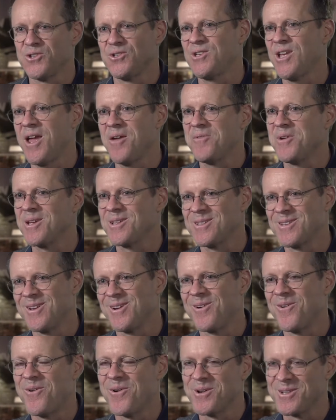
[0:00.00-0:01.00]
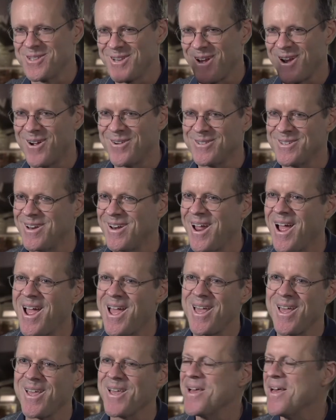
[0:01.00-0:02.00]
in savings. And of course, you know,
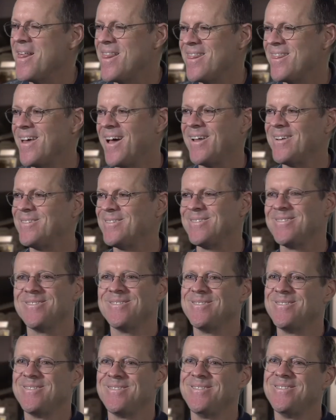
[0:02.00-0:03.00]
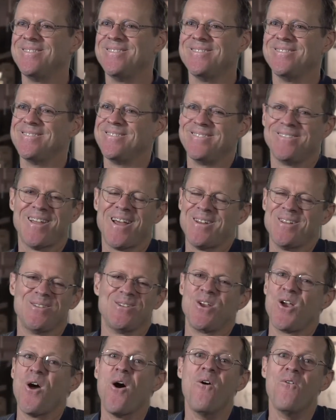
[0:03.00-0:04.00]
today that
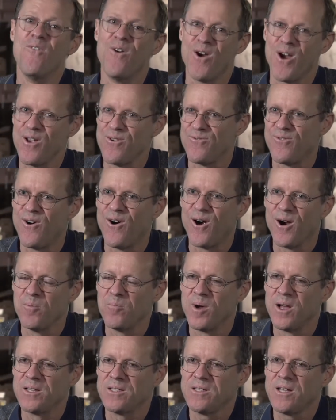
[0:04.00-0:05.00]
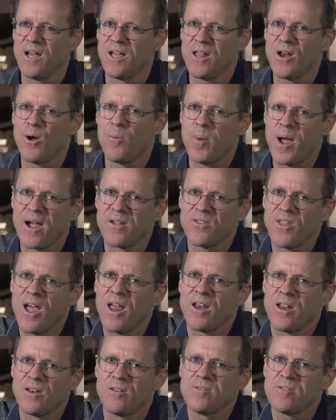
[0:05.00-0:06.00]
doesn't go very far. But you know, back
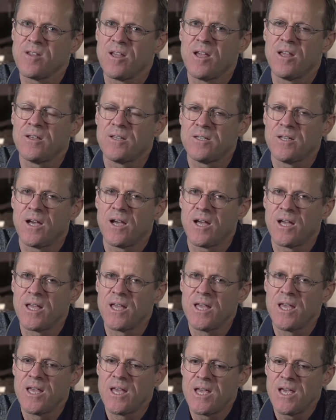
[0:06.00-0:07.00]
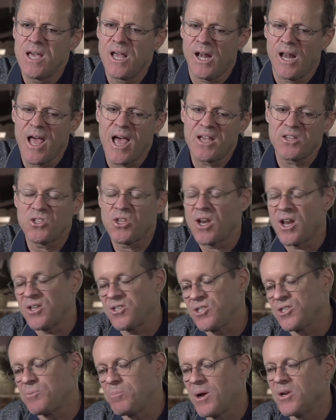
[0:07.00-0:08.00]
then it lasted
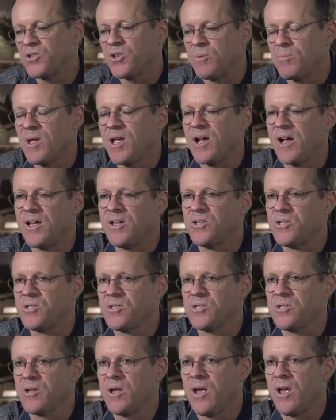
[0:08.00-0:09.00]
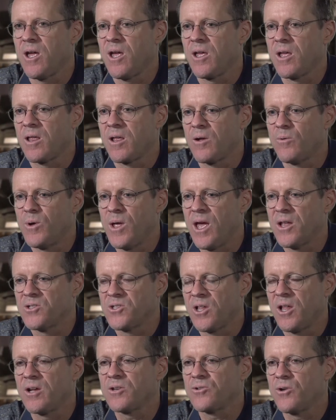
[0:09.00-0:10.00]
us, especially because we had
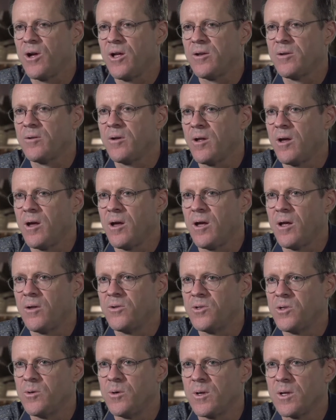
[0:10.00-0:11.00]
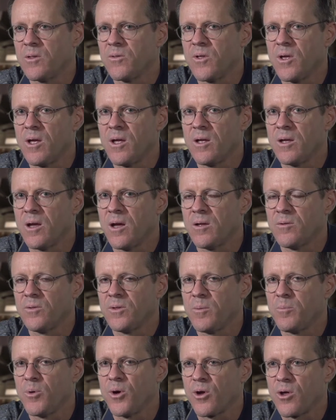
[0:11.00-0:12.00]
Selectron doing
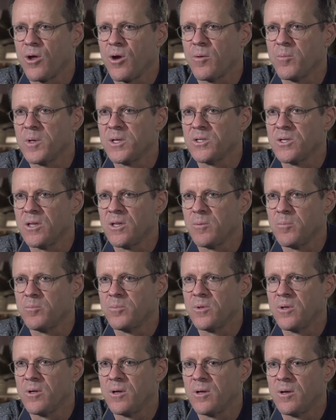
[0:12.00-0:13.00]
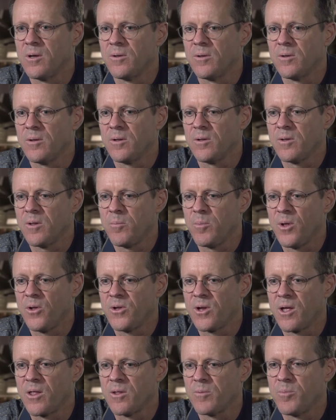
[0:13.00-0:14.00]
the procurement and the
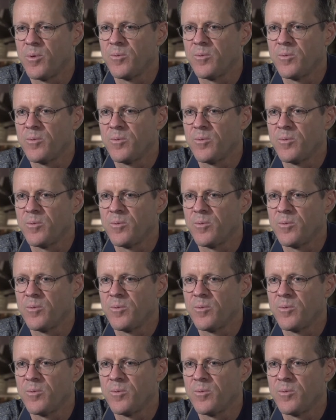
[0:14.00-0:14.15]
building of